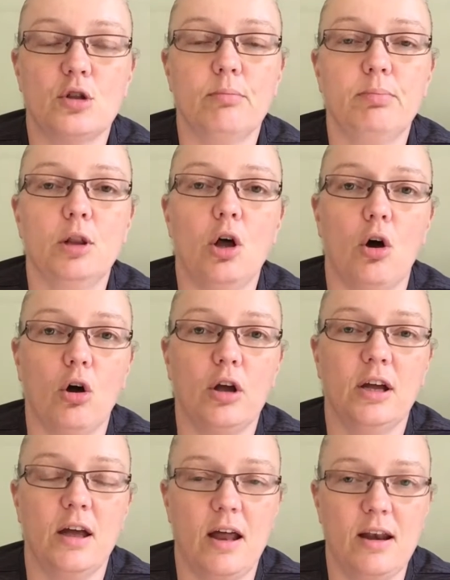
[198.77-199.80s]
the
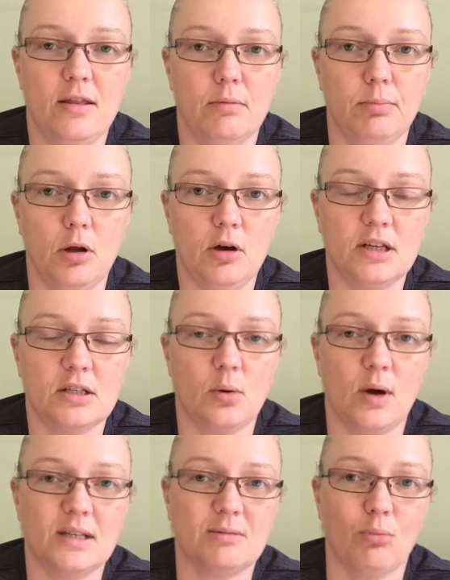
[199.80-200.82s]
block, and the block is
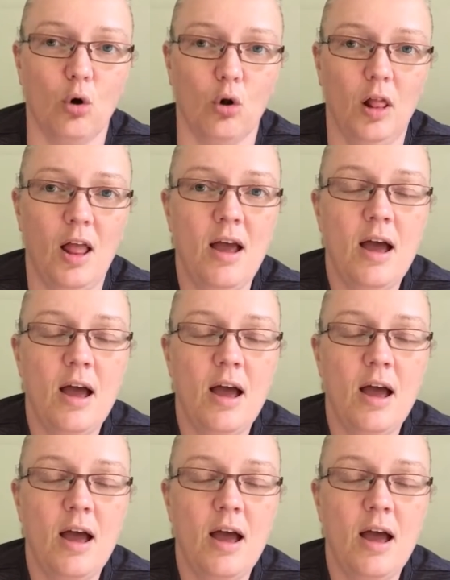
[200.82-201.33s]
quite small,